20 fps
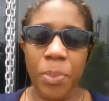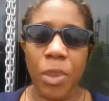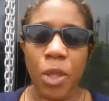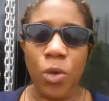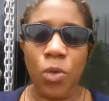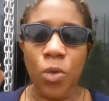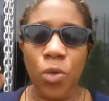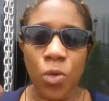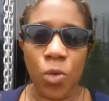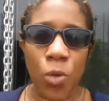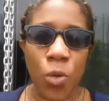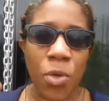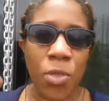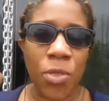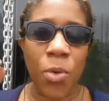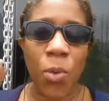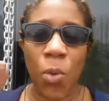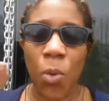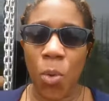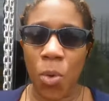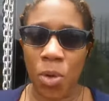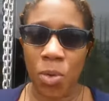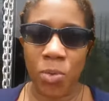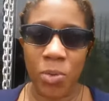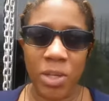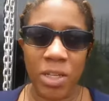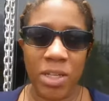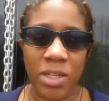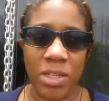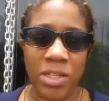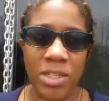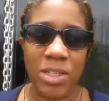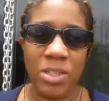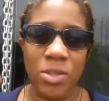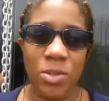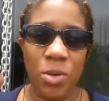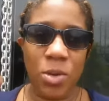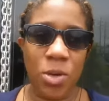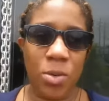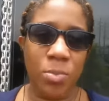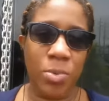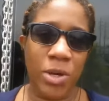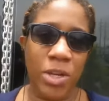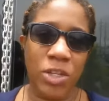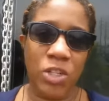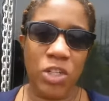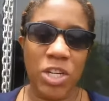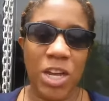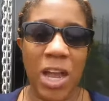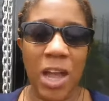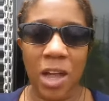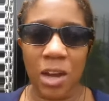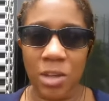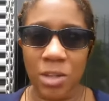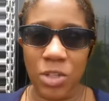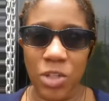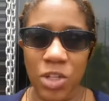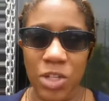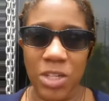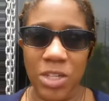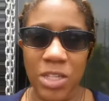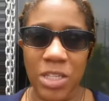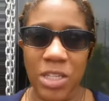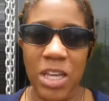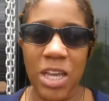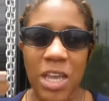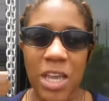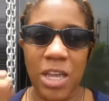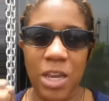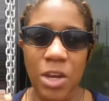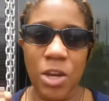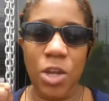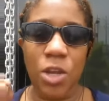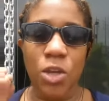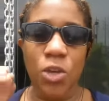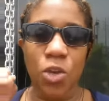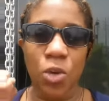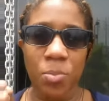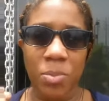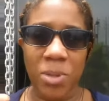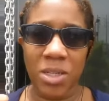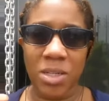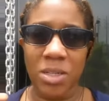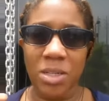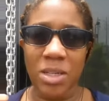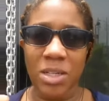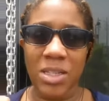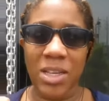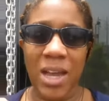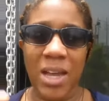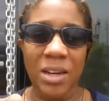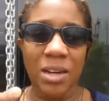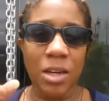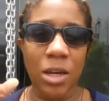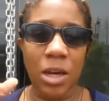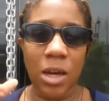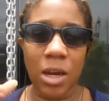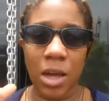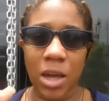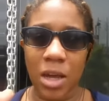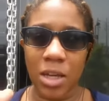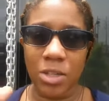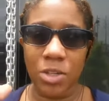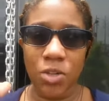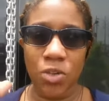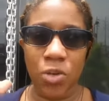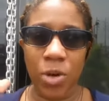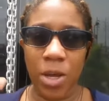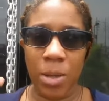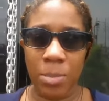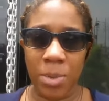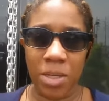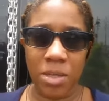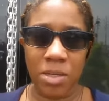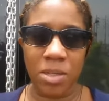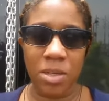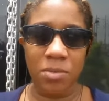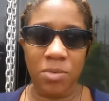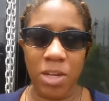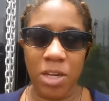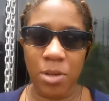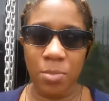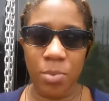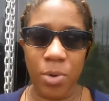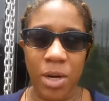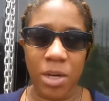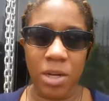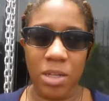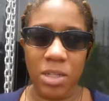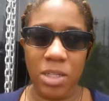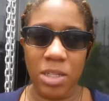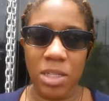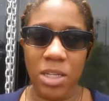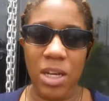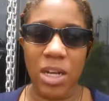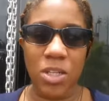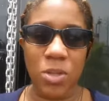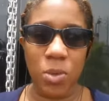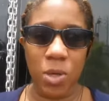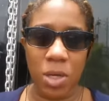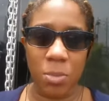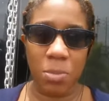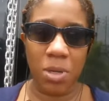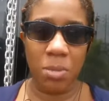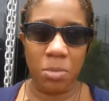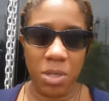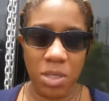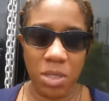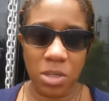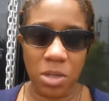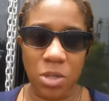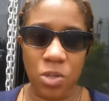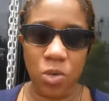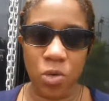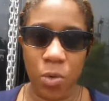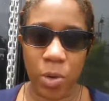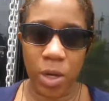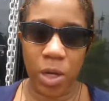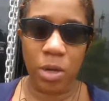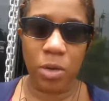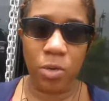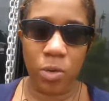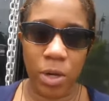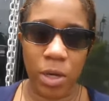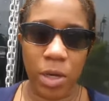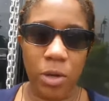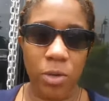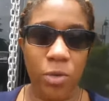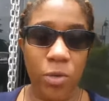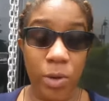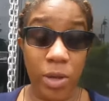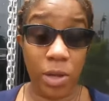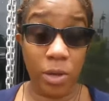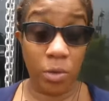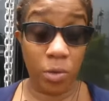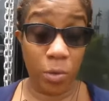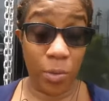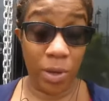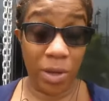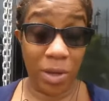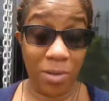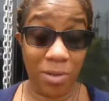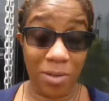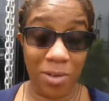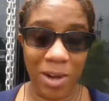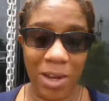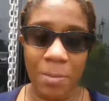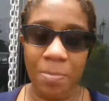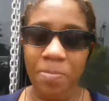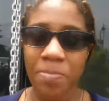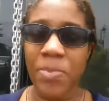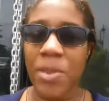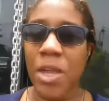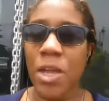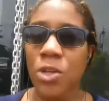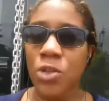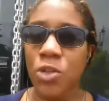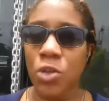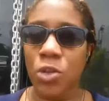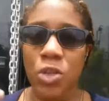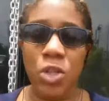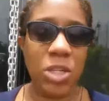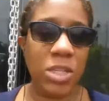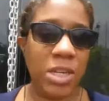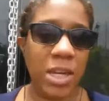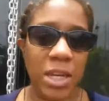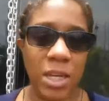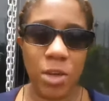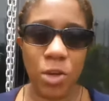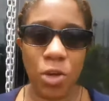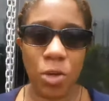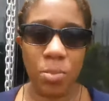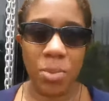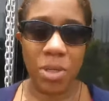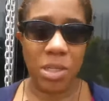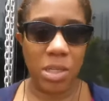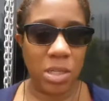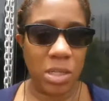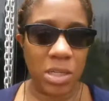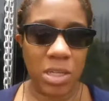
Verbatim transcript: growth always is going to bring challenges in your business. And the last trimester of any pregnancy, that's when the baby starts growing and growing and growing and growing, all right? So just like in your business,